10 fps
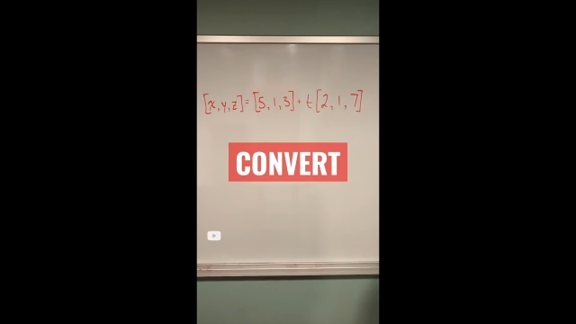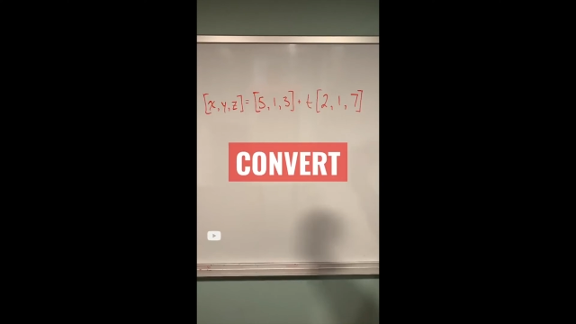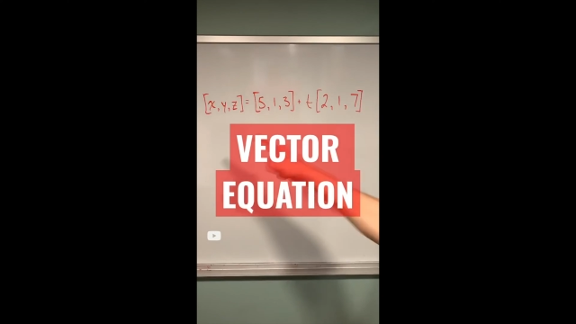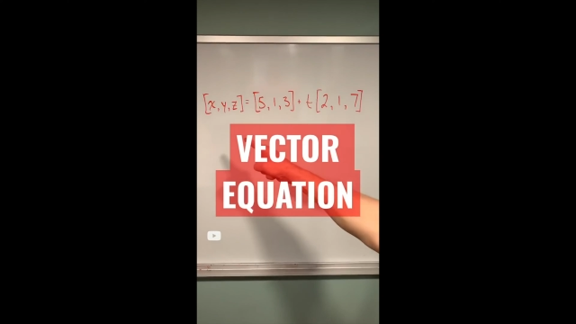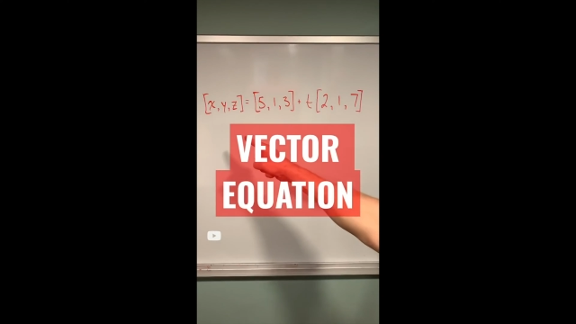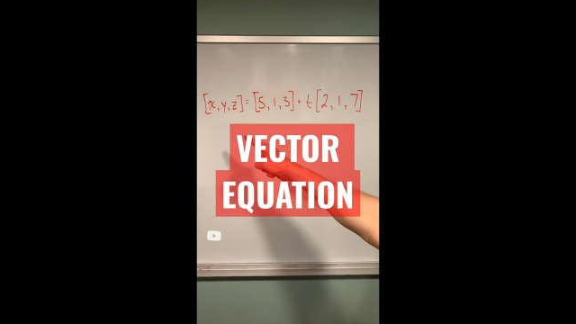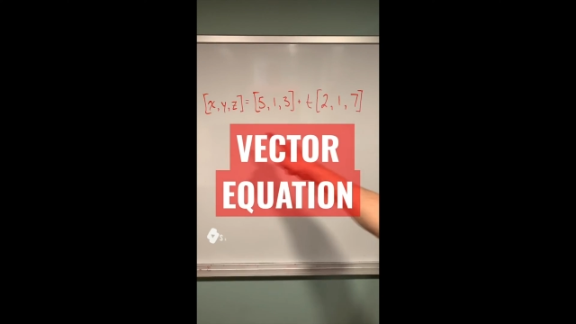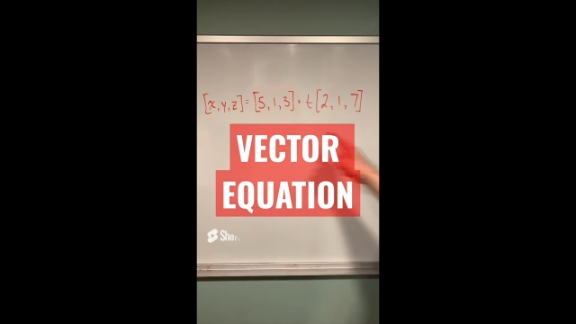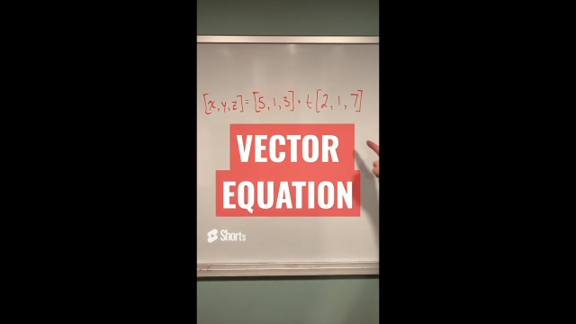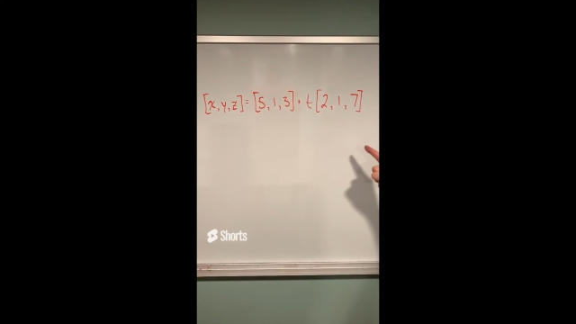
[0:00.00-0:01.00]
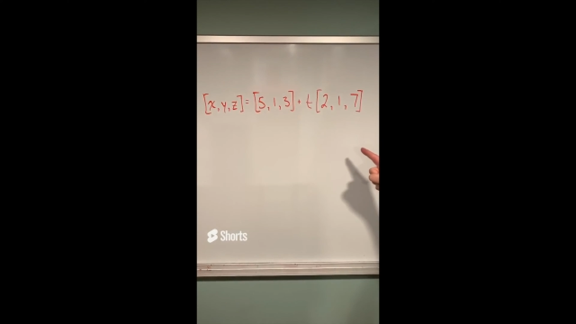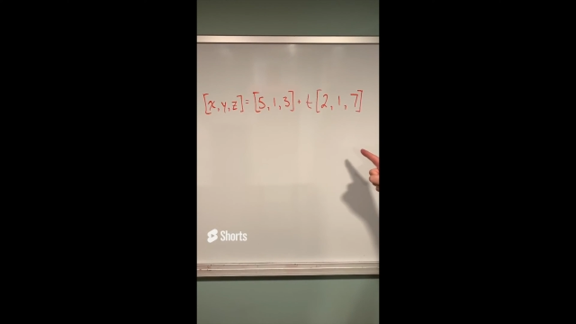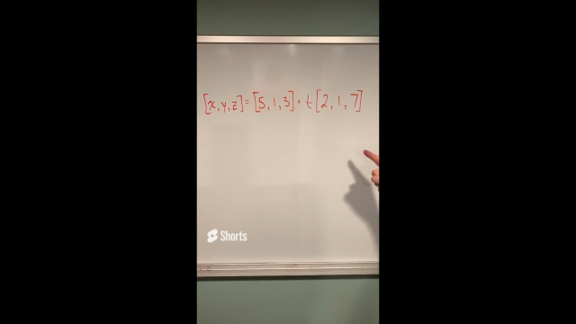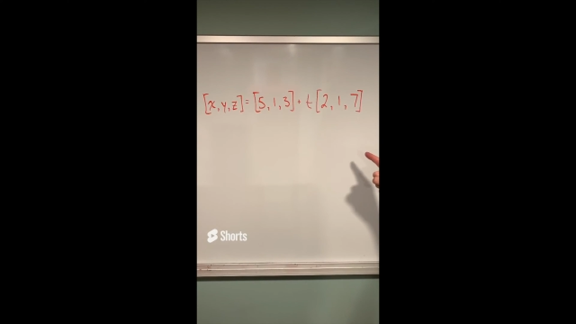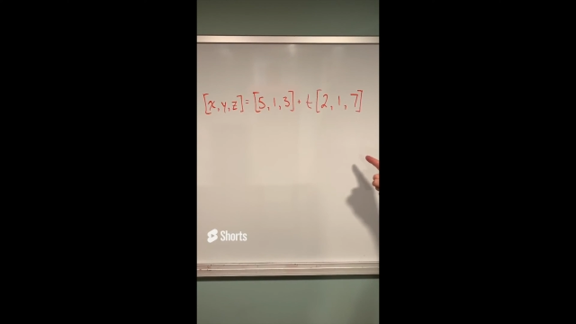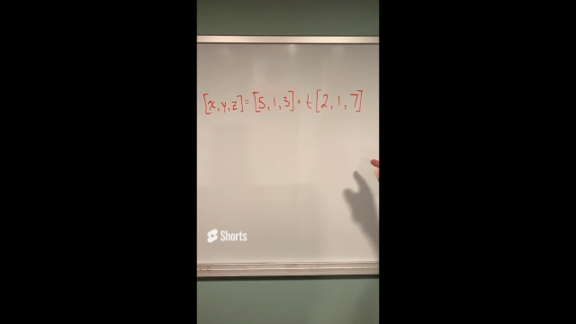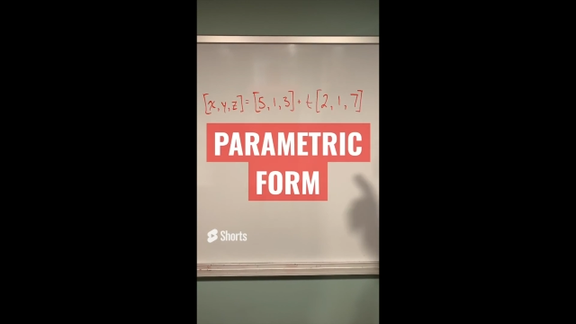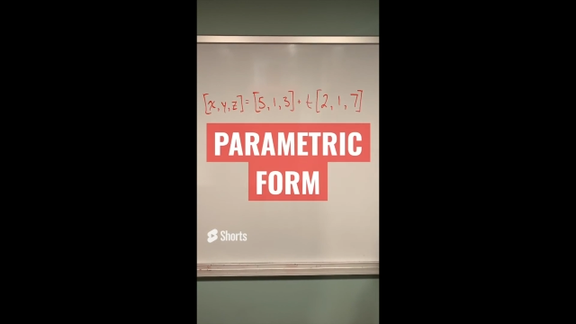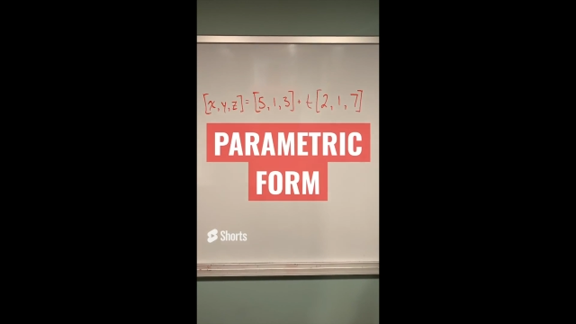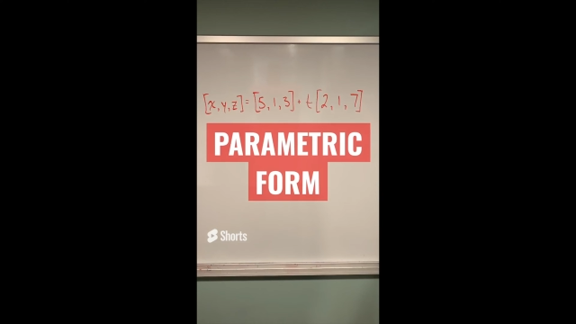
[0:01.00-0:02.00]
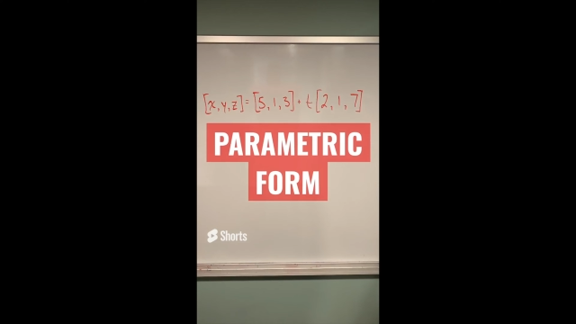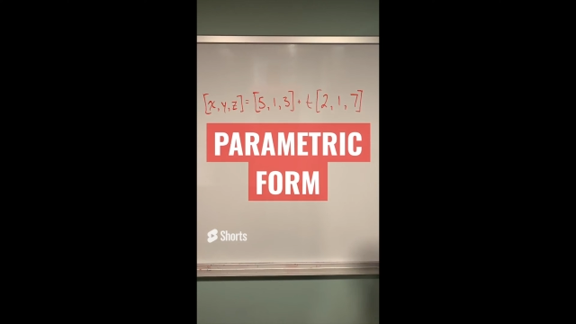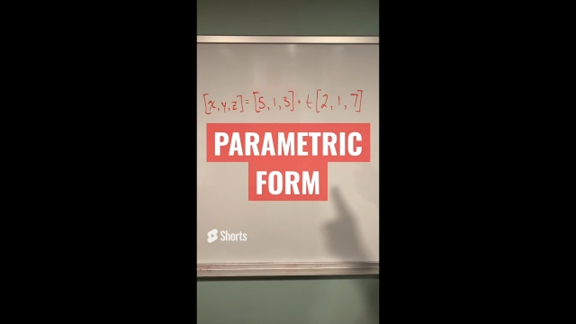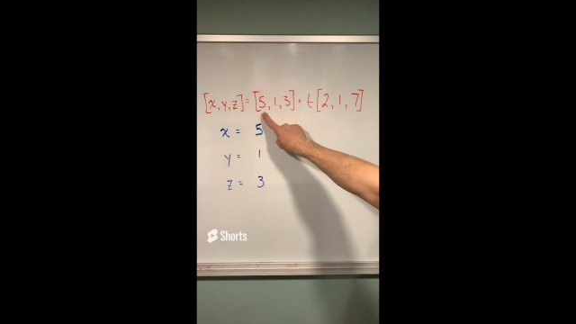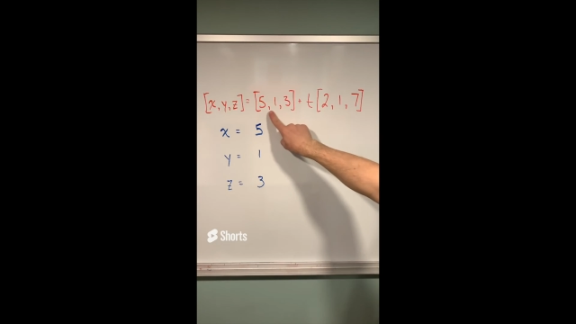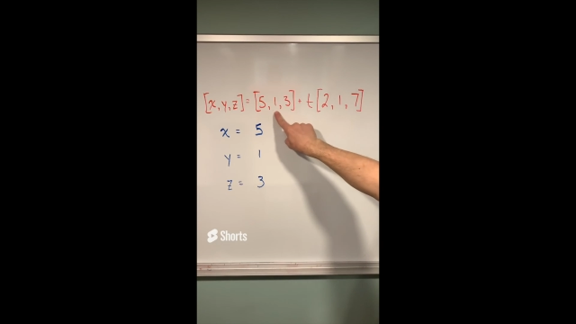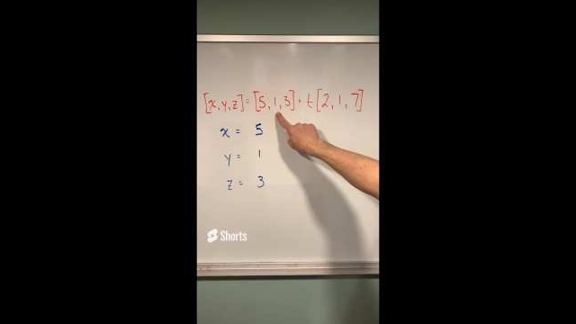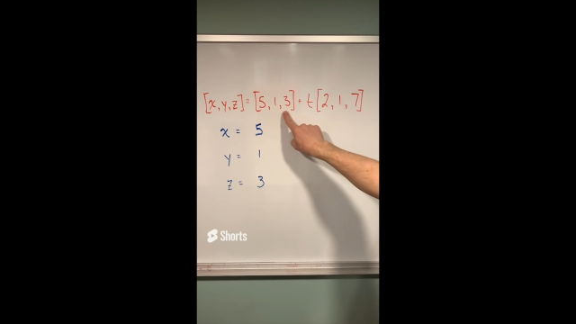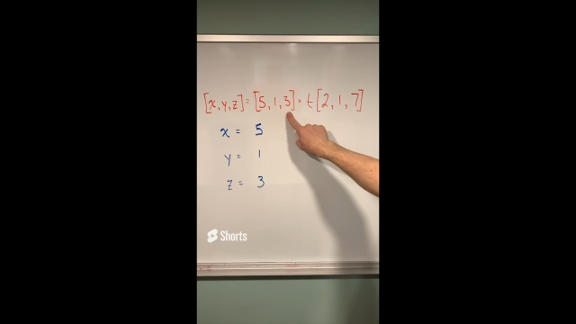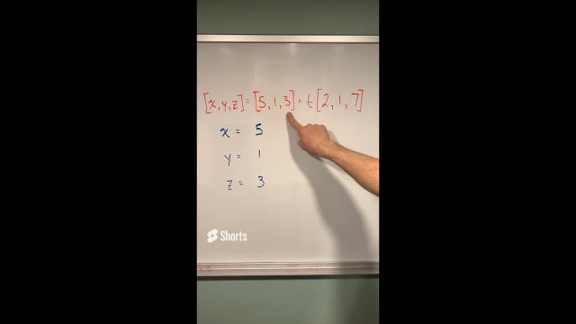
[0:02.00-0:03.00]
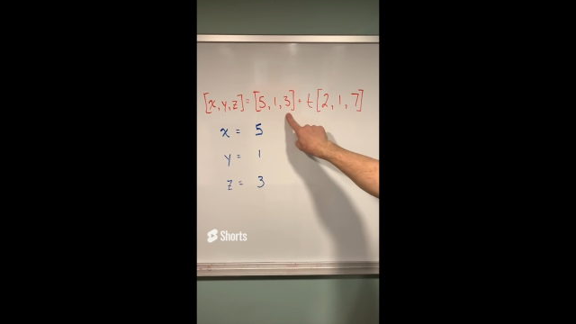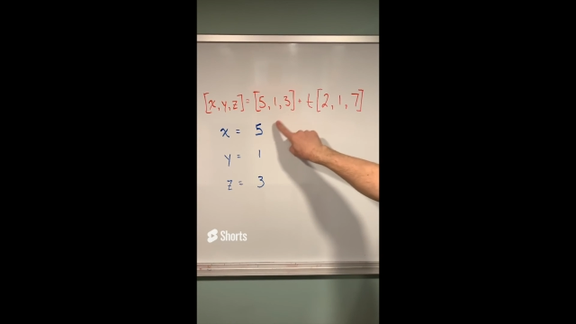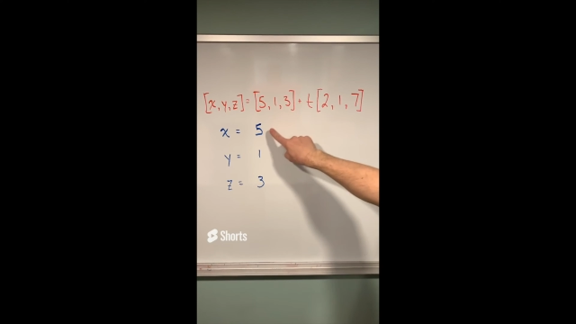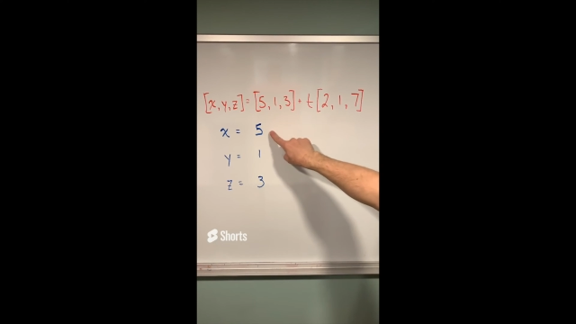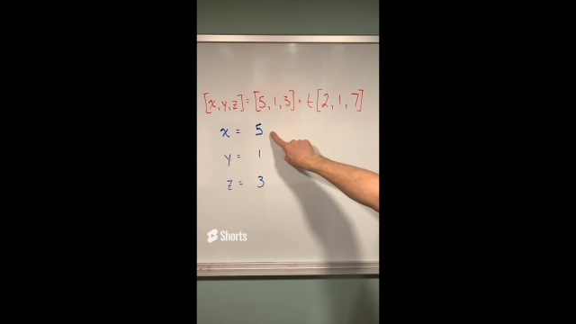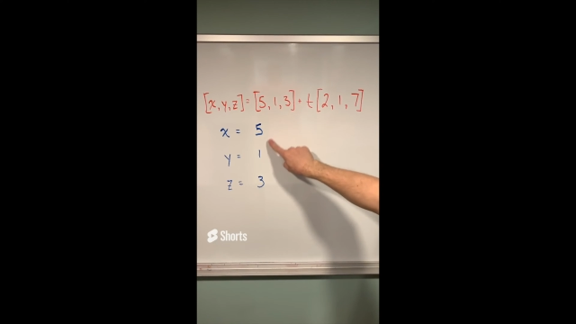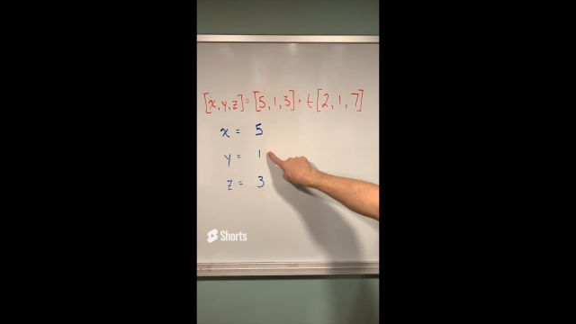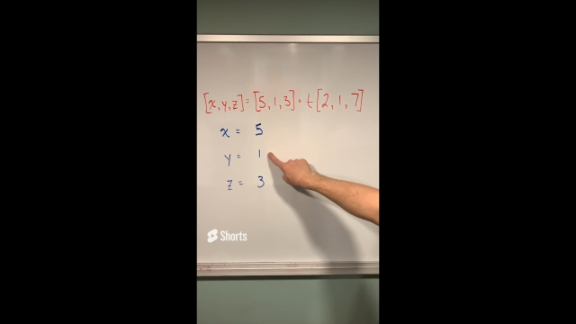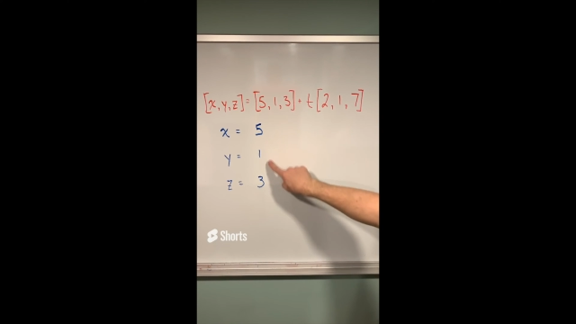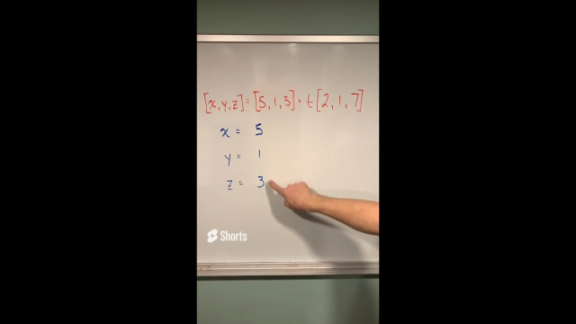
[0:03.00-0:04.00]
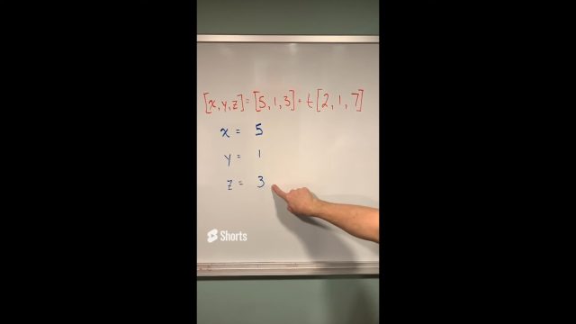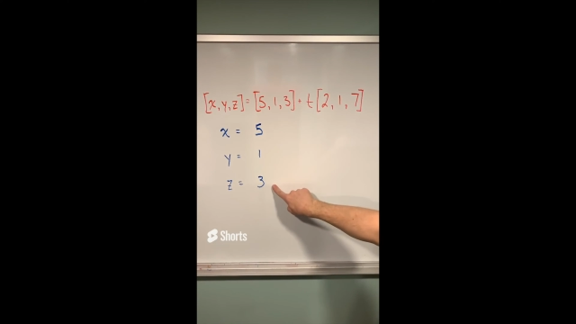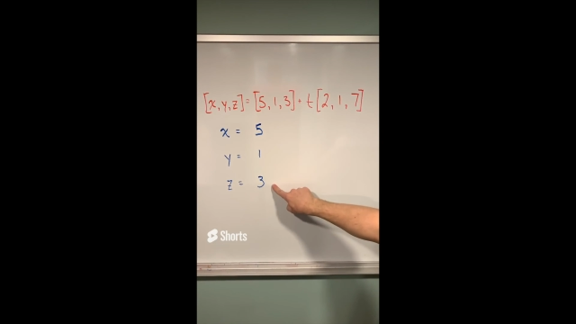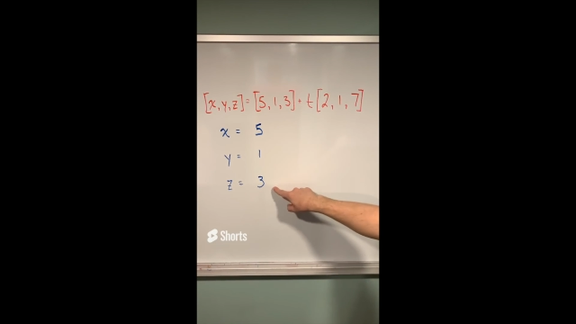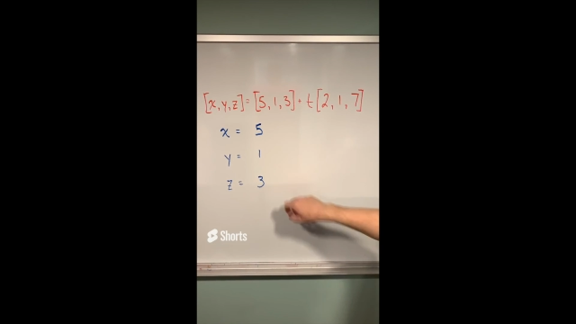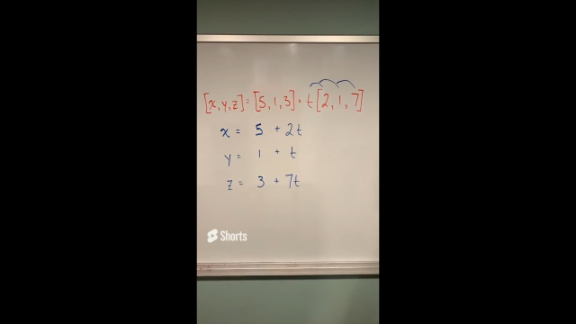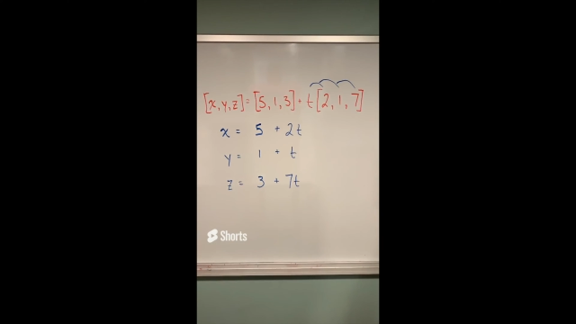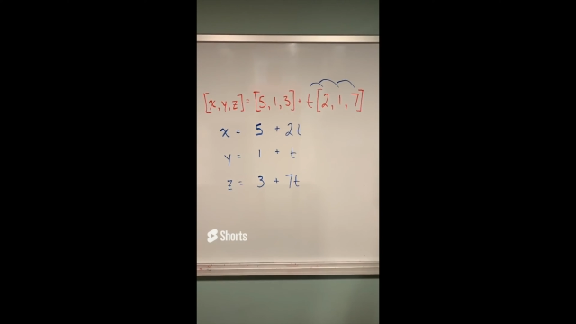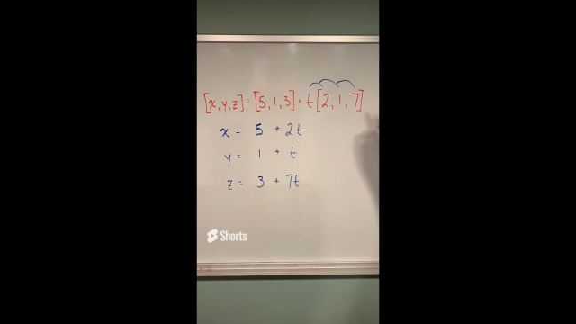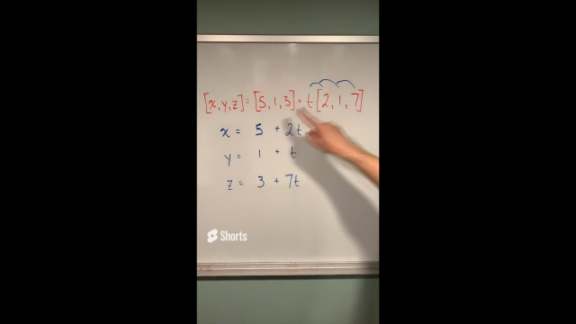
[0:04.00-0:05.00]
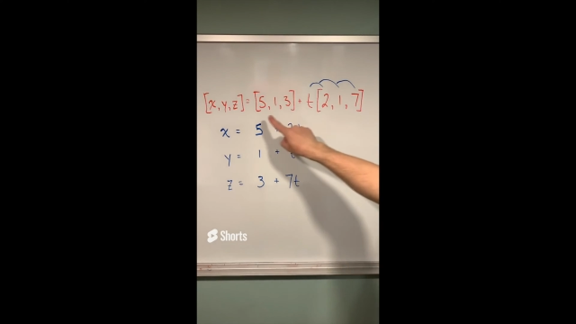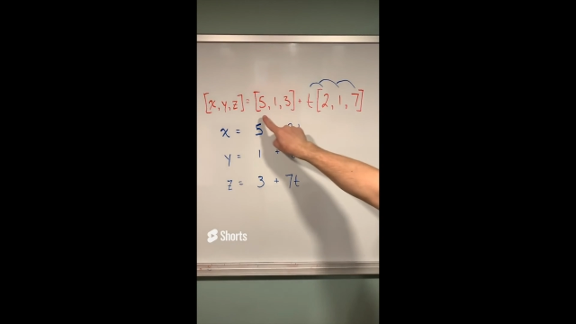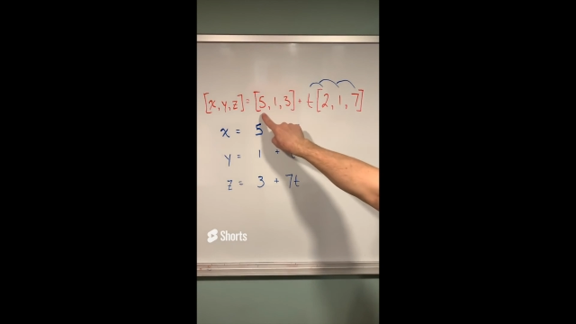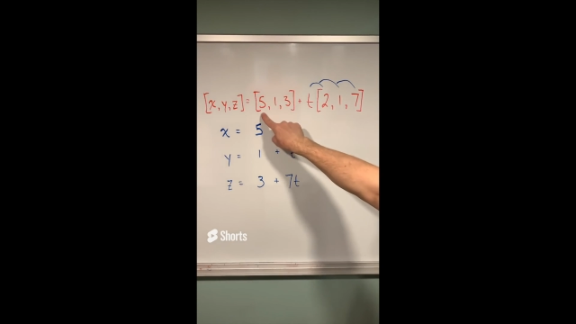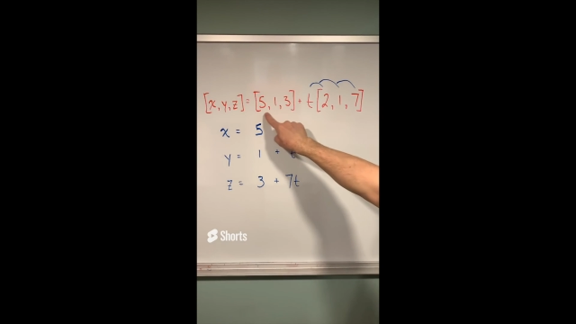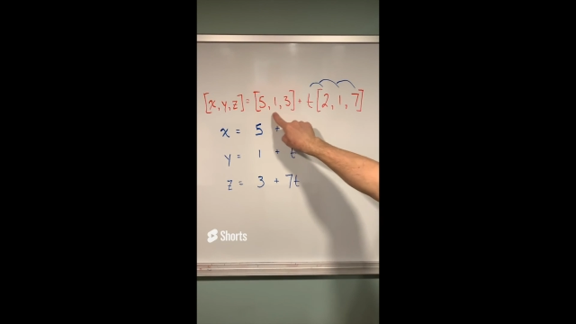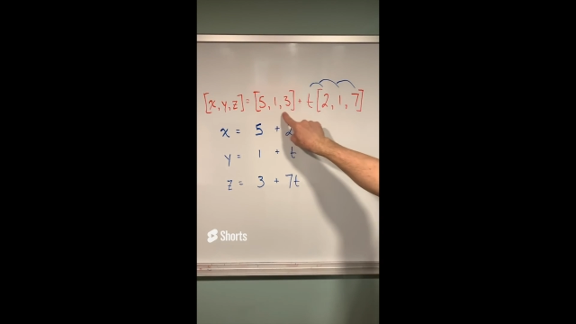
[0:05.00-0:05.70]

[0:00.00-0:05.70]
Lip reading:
[unreadable: no face in view]